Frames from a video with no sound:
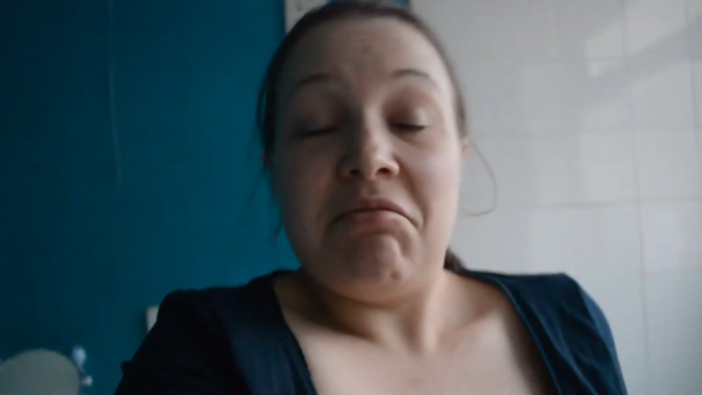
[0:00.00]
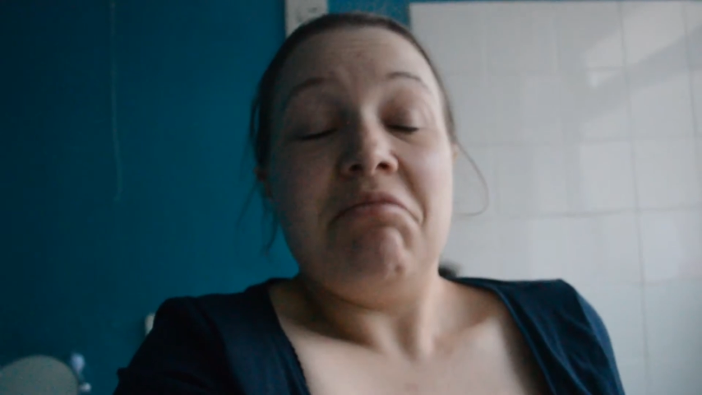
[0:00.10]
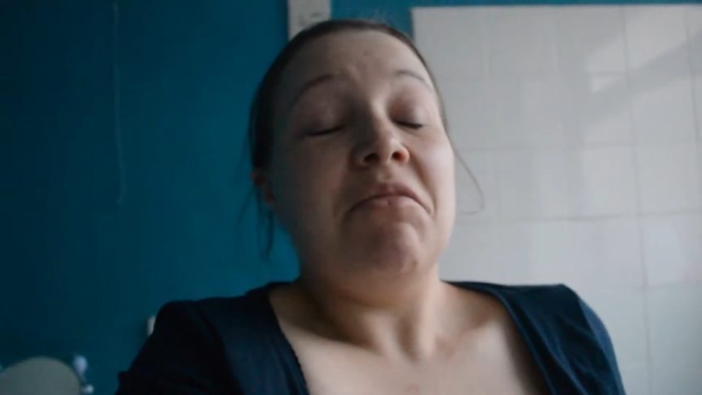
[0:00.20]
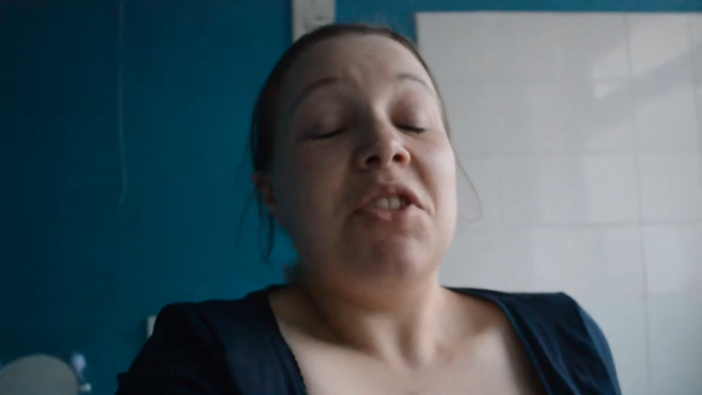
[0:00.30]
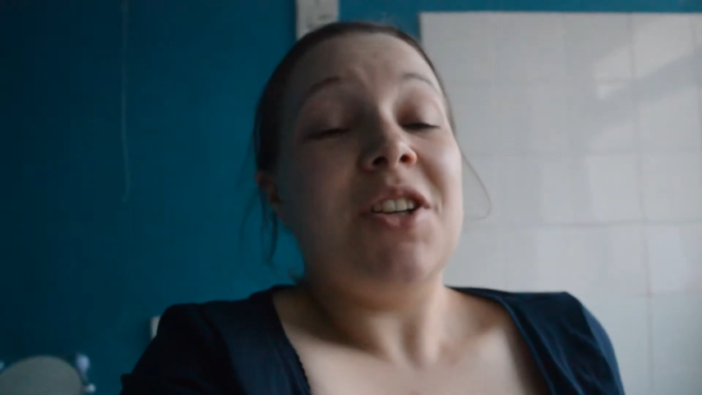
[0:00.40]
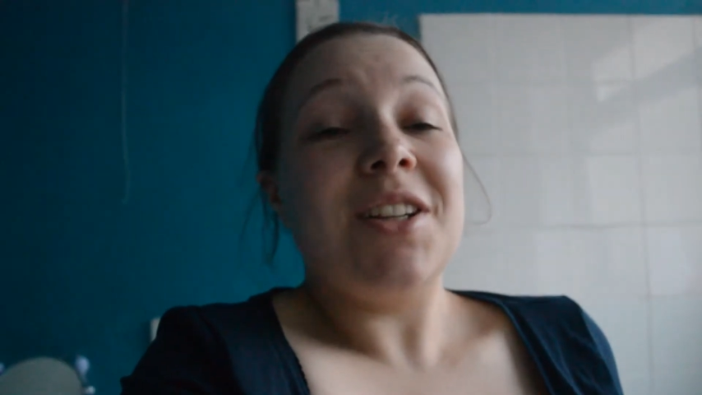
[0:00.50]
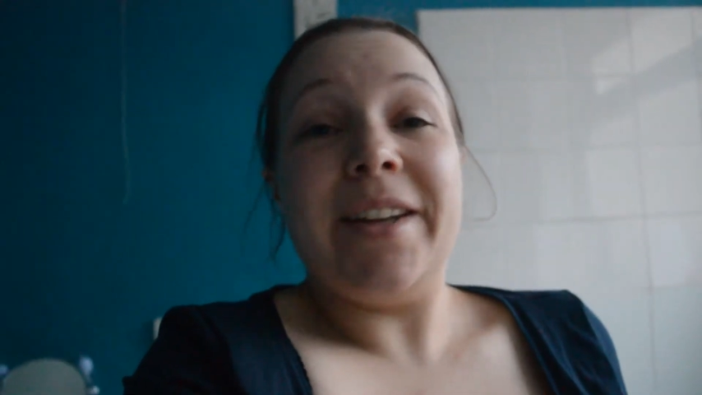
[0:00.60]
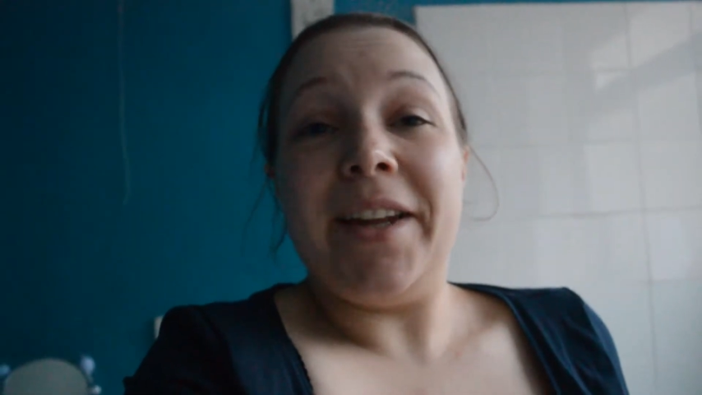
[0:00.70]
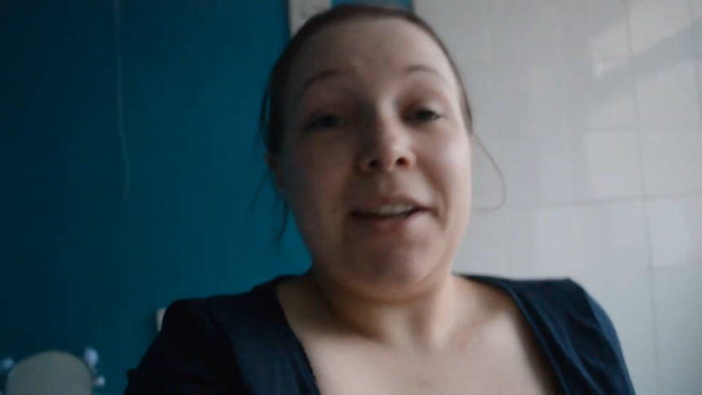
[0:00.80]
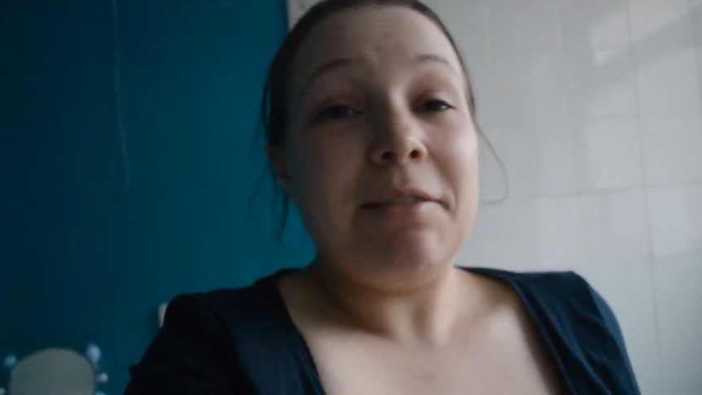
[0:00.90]

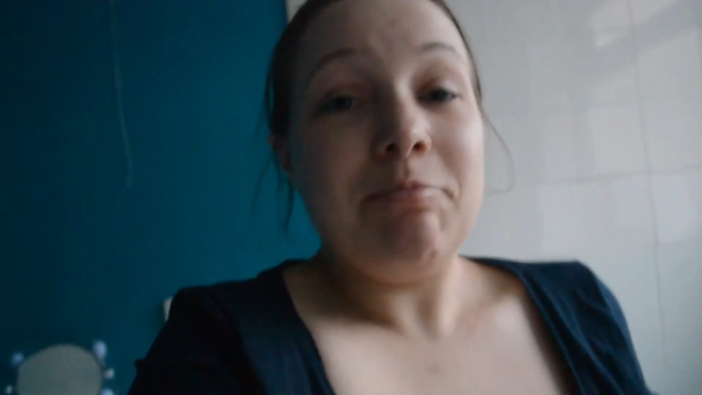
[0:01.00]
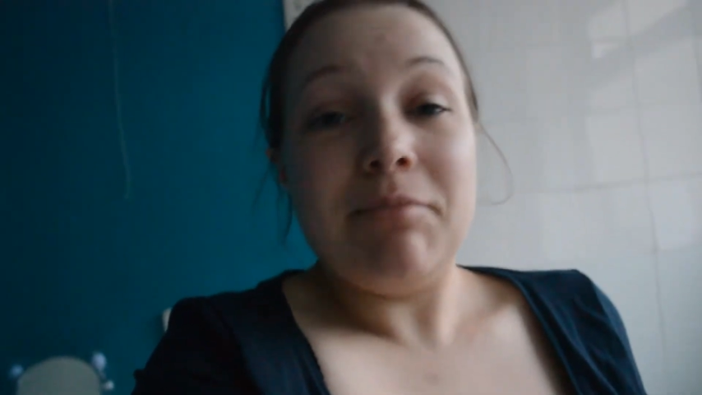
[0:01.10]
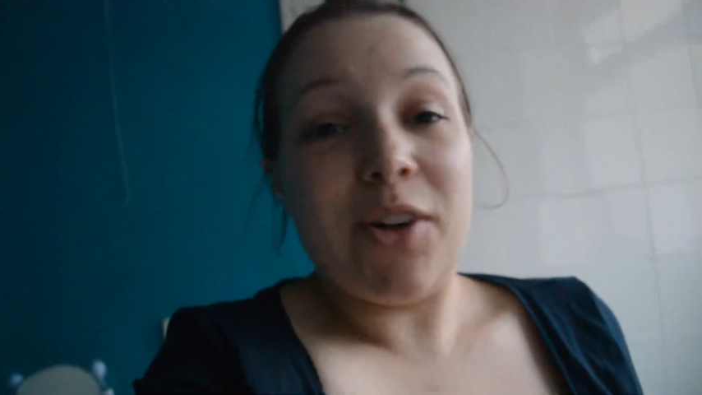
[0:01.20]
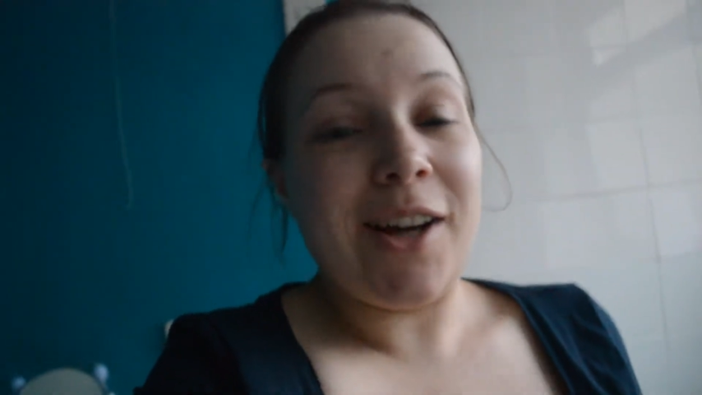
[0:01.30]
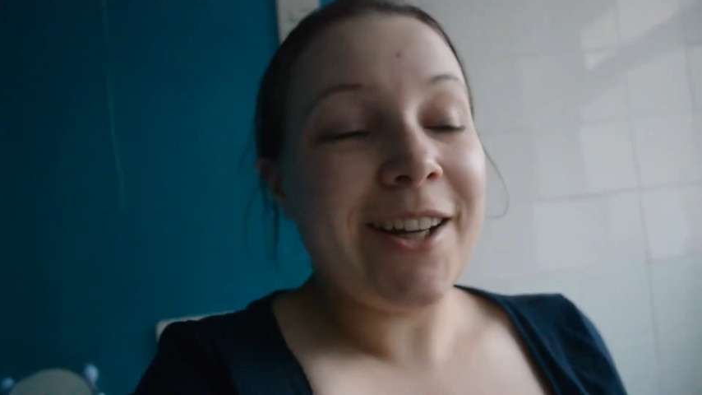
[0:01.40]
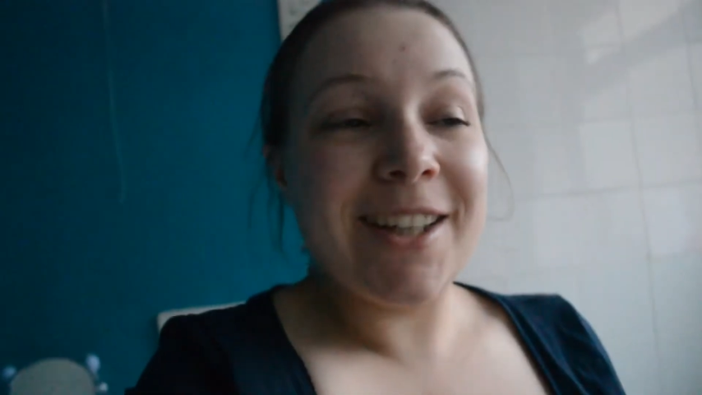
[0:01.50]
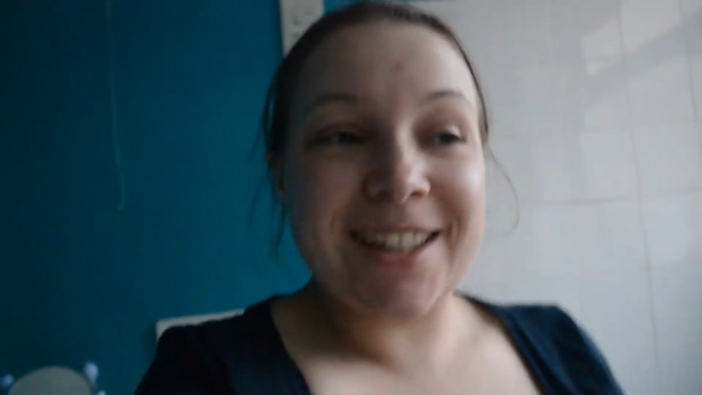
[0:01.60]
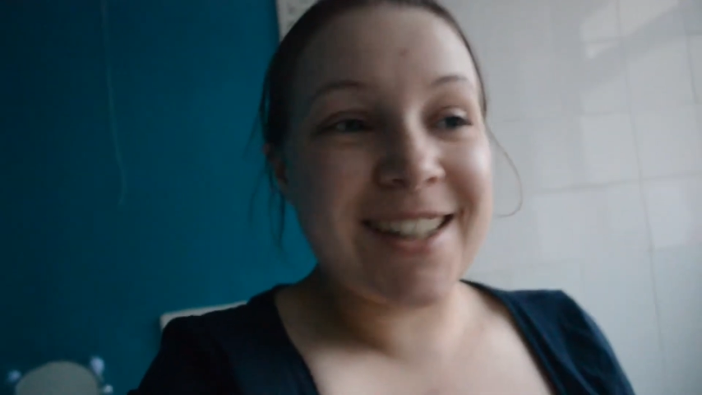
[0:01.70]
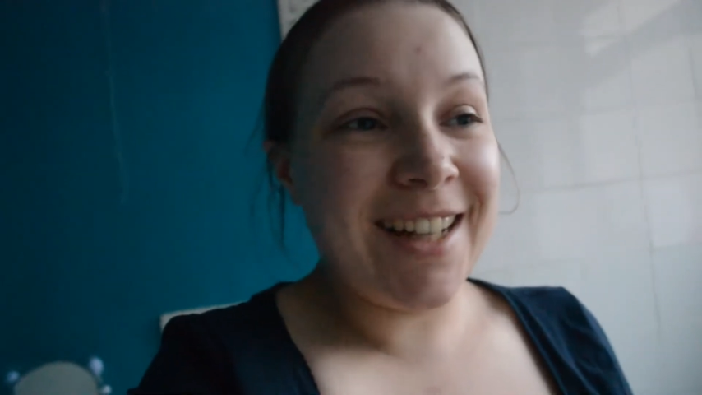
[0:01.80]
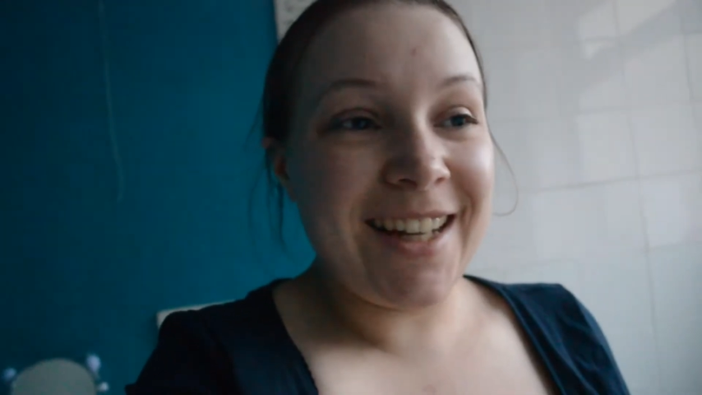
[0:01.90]
suddenly,
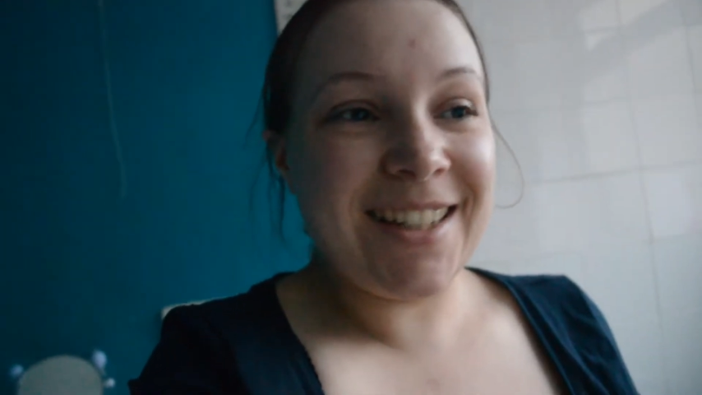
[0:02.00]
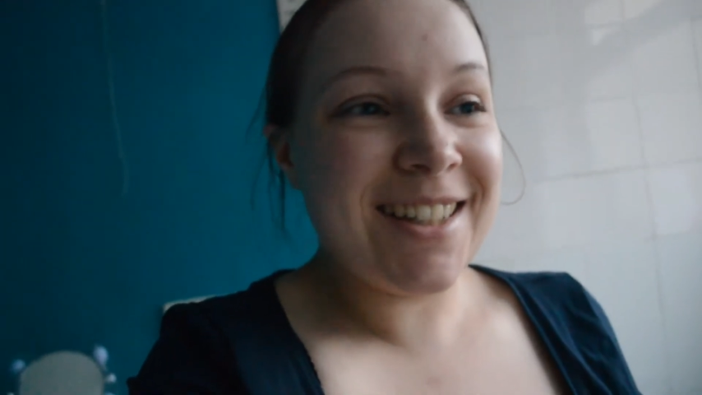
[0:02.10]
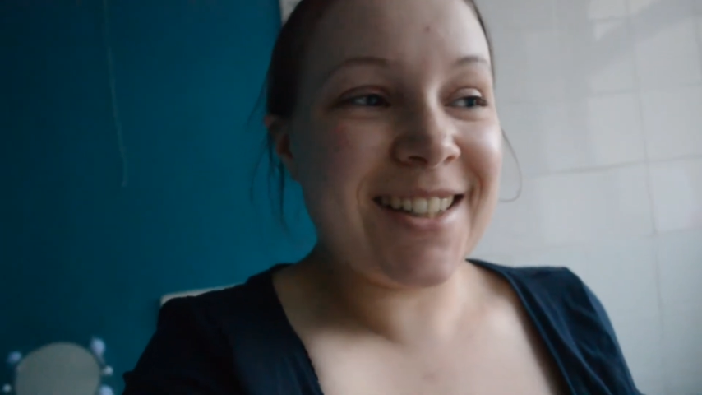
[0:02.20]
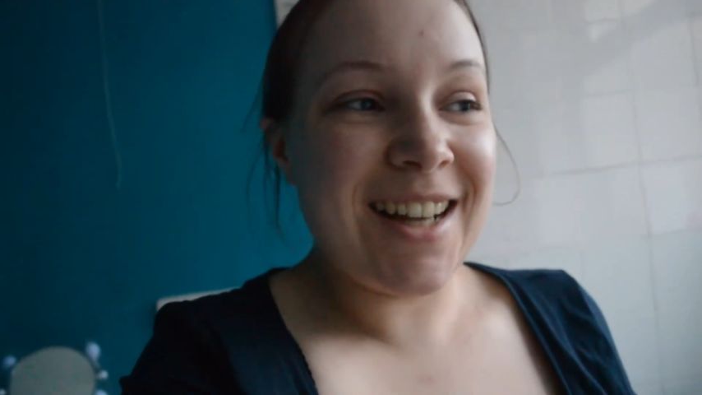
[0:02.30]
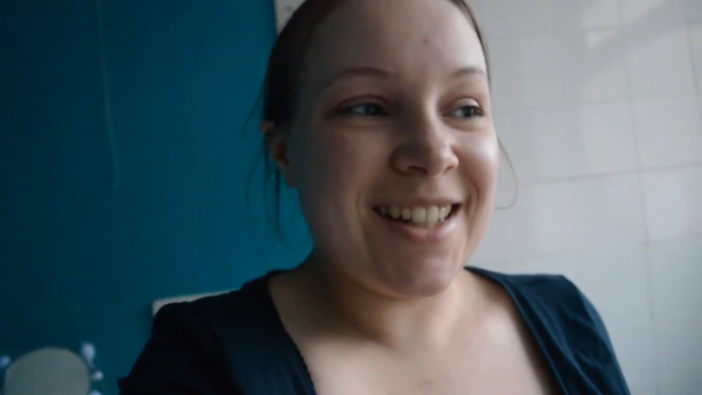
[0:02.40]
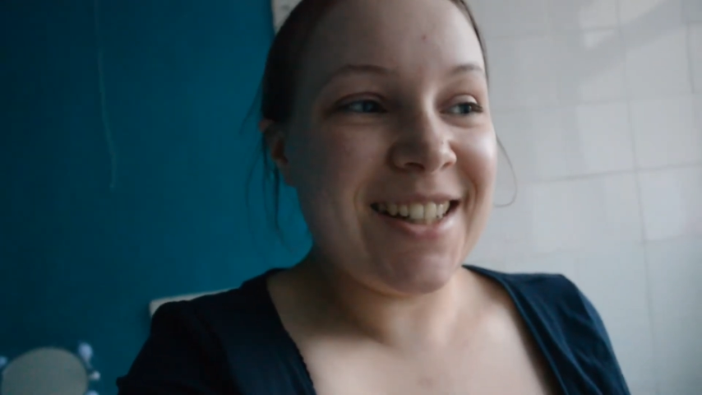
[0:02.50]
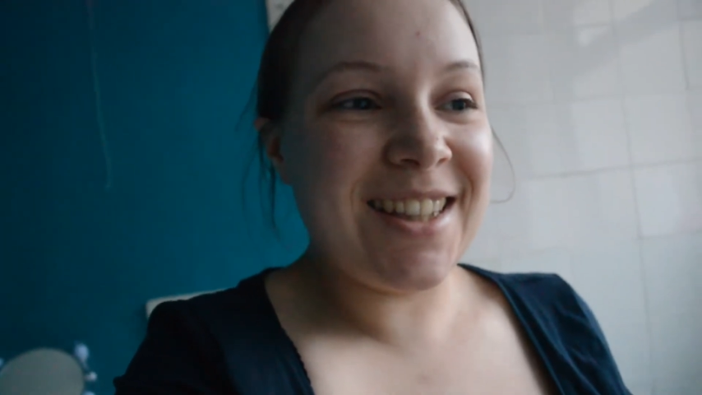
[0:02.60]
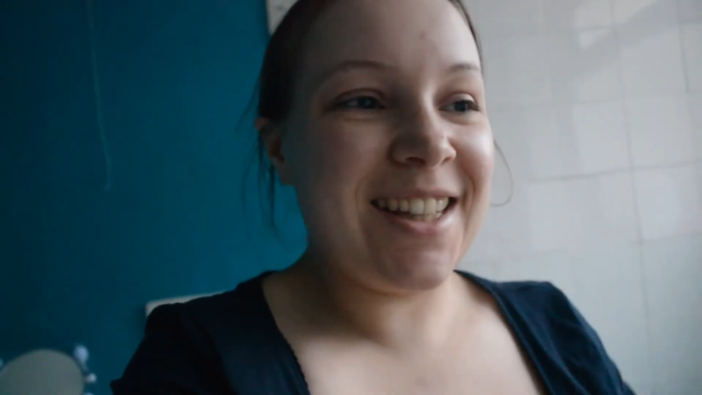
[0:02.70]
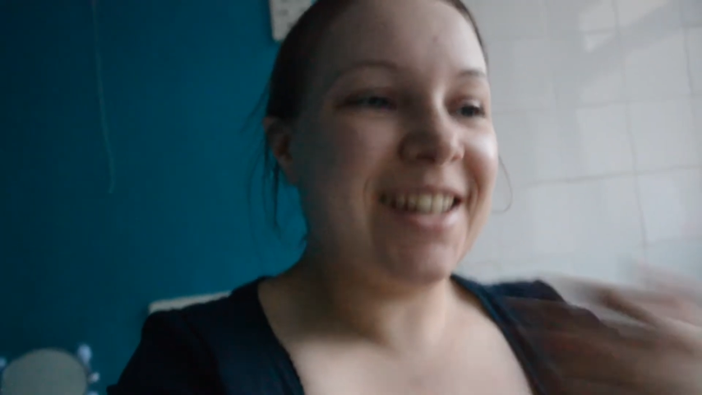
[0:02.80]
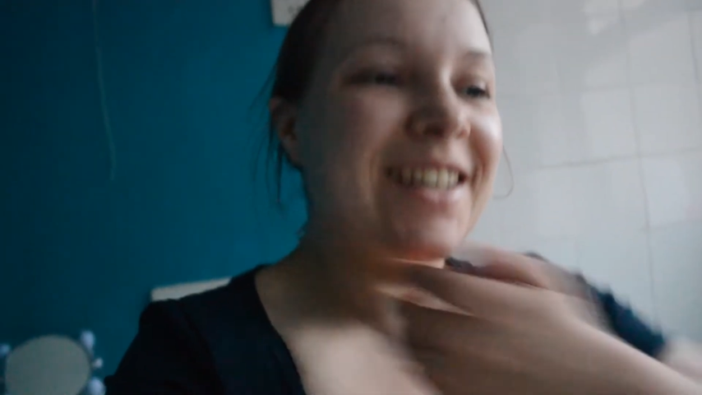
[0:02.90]
miraculously decided
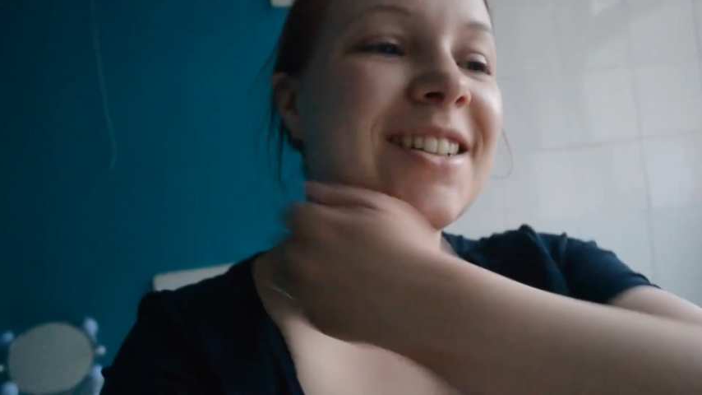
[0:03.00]
that